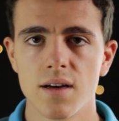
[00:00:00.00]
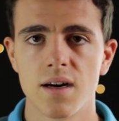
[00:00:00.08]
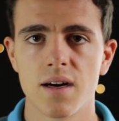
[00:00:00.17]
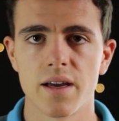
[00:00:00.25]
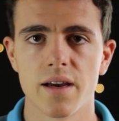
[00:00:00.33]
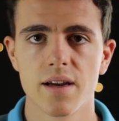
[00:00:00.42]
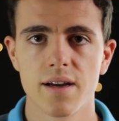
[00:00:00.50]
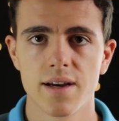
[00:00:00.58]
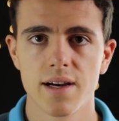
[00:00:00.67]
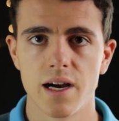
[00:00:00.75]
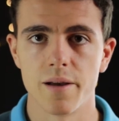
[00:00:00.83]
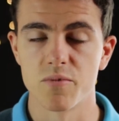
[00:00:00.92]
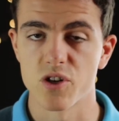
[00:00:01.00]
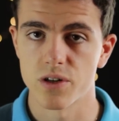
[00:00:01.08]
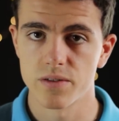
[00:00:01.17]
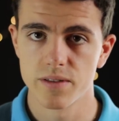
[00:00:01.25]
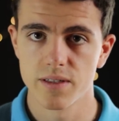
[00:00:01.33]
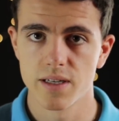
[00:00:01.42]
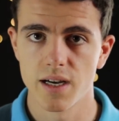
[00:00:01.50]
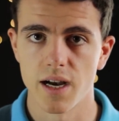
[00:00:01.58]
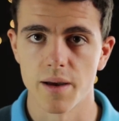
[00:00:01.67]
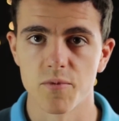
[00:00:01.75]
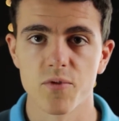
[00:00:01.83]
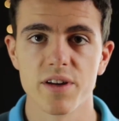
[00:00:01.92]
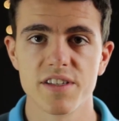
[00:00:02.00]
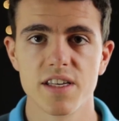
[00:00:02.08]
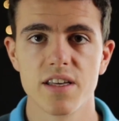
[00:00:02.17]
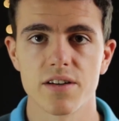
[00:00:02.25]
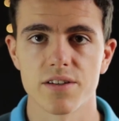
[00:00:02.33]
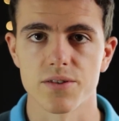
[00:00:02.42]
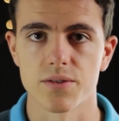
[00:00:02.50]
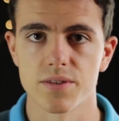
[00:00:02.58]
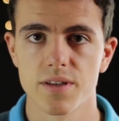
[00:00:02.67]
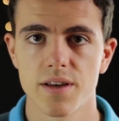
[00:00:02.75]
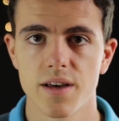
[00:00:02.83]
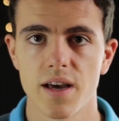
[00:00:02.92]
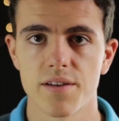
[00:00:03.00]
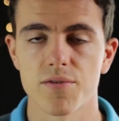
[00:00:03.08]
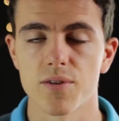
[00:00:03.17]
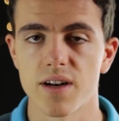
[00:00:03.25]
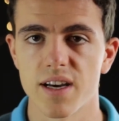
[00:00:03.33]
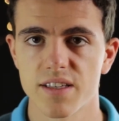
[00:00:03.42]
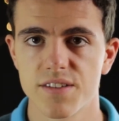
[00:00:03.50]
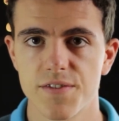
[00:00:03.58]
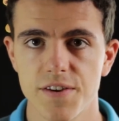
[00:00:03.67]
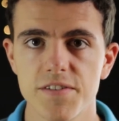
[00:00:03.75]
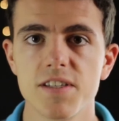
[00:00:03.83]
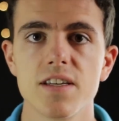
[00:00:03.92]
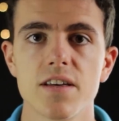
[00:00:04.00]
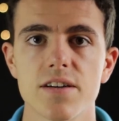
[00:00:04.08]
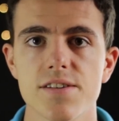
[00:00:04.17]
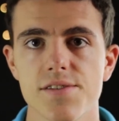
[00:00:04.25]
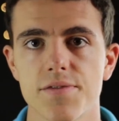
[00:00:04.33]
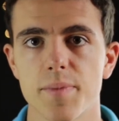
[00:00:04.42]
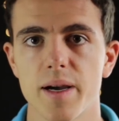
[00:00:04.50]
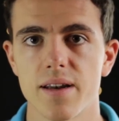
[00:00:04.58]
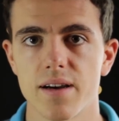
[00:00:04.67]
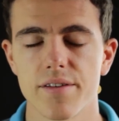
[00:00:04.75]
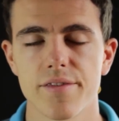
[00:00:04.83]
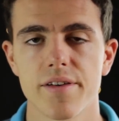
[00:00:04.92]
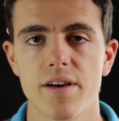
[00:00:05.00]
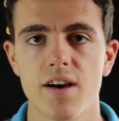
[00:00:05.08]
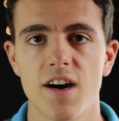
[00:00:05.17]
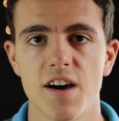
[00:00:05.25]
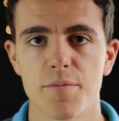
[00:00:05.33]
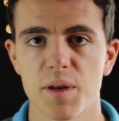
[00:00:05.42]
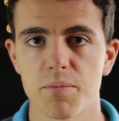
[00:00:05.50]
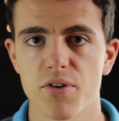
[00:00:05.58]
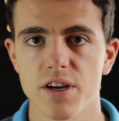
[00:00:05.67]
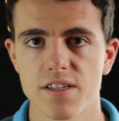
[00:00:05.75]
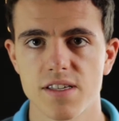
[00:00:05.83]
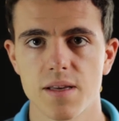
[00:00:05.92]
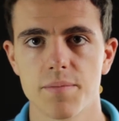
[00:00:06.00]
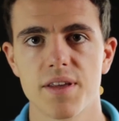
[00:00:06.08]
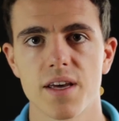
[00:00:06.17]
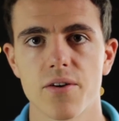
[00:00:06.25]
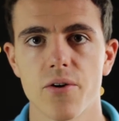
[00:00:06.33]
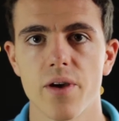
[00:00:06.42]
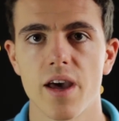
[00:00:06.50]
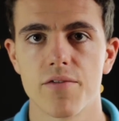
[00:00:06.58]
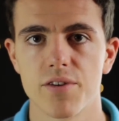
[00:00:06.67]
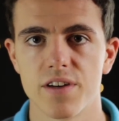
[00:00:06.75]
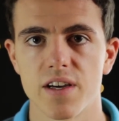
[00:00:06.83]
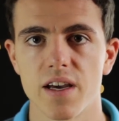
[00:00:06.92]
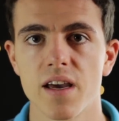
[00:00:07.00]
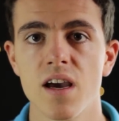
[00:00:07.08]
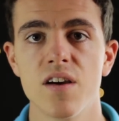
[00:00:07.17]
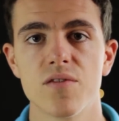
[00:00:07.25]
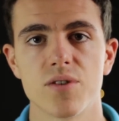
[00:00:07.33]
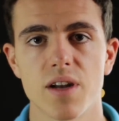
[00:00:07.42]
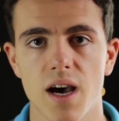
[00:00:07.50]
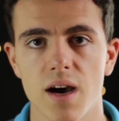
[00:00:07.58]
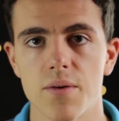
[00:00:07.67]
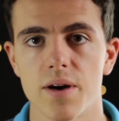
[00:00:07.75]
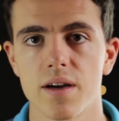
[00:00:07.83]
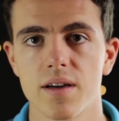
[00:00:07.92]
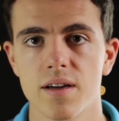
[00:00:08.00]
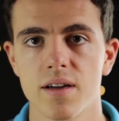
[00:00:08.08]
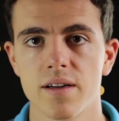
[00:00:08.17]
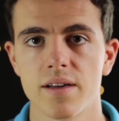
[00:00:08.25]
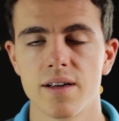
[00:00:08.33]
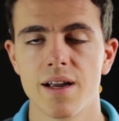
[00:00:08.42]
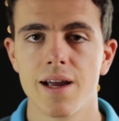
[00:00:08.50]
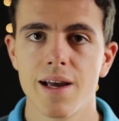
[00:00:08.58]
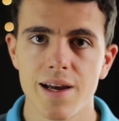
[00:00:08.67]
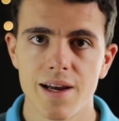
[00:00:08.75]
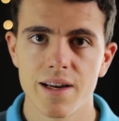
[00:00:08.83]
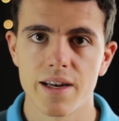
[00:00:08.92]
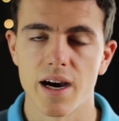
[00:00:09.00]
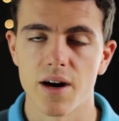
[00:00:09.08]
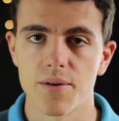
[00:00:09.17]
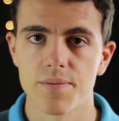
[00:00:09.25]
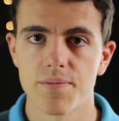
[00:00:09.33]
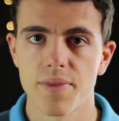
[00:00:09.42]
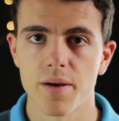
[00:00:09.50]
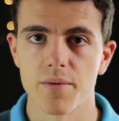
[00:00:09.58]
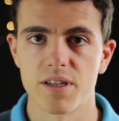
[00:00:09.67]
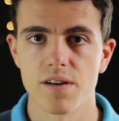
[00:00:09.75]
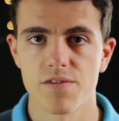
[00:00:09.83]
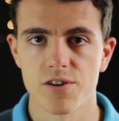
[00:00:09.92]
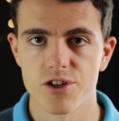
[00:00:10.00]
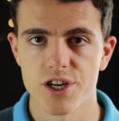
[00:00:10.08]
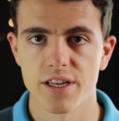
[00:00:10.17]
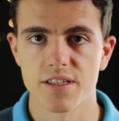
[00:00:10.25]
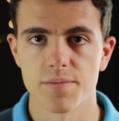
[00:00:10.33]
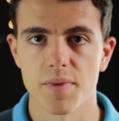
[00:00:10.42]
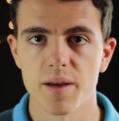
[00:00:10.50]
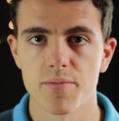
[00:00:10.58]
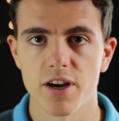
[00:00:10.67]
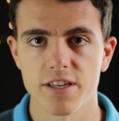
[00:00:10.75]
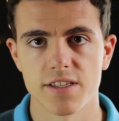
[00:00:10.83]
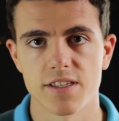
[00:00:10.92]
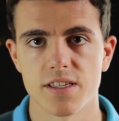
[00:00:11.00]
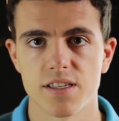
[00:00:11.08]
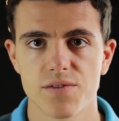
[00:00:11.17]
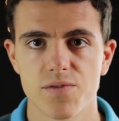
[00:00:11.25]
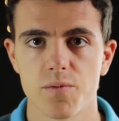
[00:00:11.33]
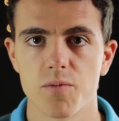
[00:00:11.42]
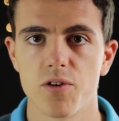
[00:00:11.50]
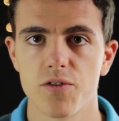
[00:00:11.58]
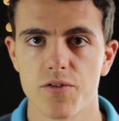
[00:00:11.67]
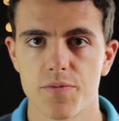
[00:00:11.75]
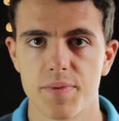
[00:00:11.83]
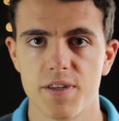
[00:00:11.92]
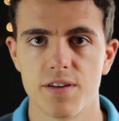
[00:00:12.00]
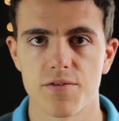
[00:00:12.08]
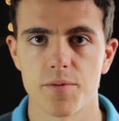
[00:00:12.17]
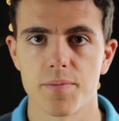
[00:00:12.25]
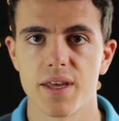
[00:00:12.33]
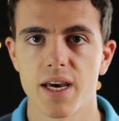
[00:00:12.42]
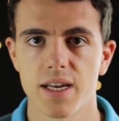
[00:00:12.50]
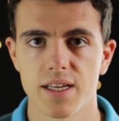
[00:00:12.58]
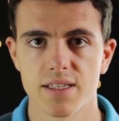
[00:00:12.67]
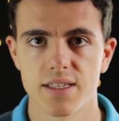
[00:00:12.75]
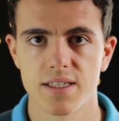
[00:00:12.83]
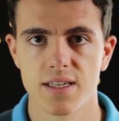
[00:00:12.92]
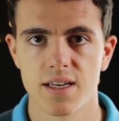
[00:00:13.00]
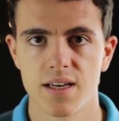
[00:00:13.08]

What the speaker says: Hi, I'm Jean, I'm 20 years old, and for the last 15 years of my life, I've been practicing piano every day for an hour. Now, what differentiates my practices from a lot of different pianists